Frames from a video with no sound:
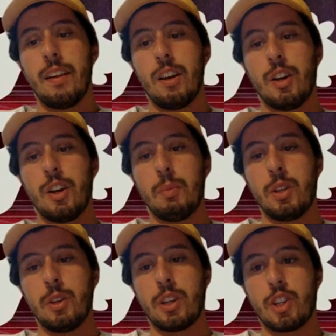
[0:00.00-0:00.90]

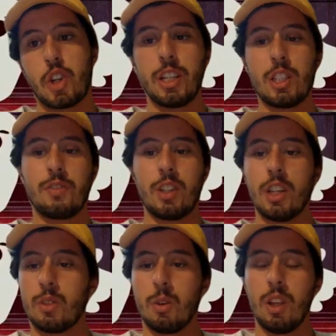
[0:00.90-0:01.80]
You can transfer
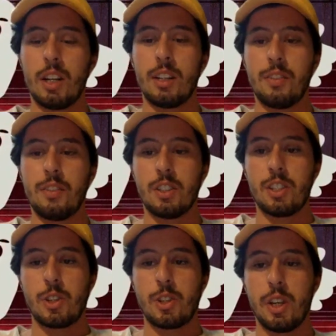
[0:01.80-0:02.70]
it to a lot of different
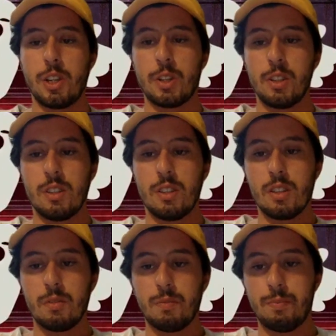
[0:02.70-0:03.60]
situations.
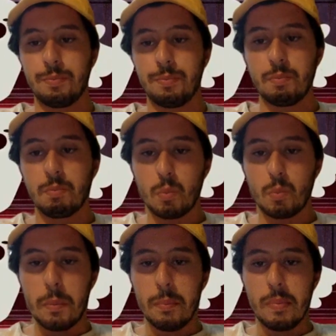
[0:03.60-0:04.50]

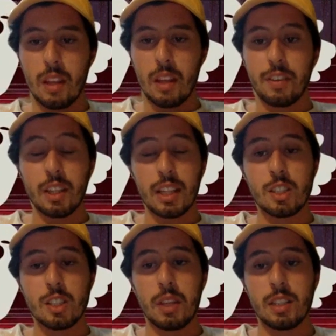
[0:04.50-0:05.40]
And I feel like that's
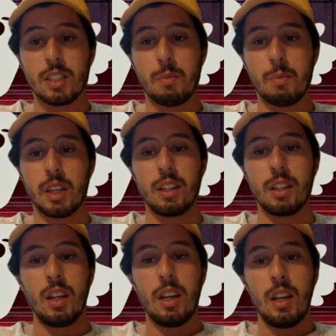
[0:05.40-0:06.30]
something that's helped me in
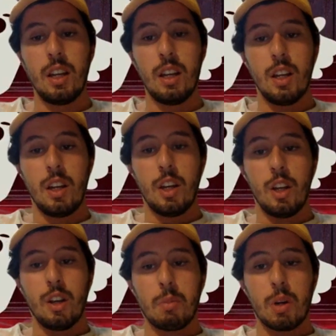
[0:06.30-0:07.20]

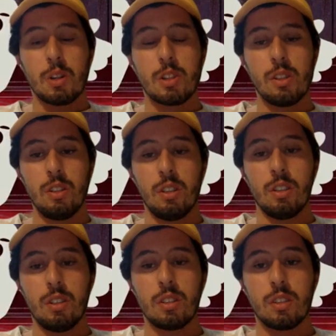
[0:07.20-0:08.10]

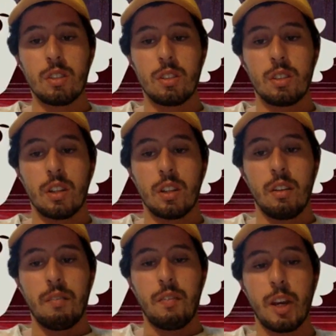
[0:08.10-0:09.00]
personal
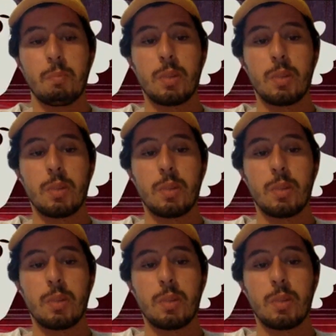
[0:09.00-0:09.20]
and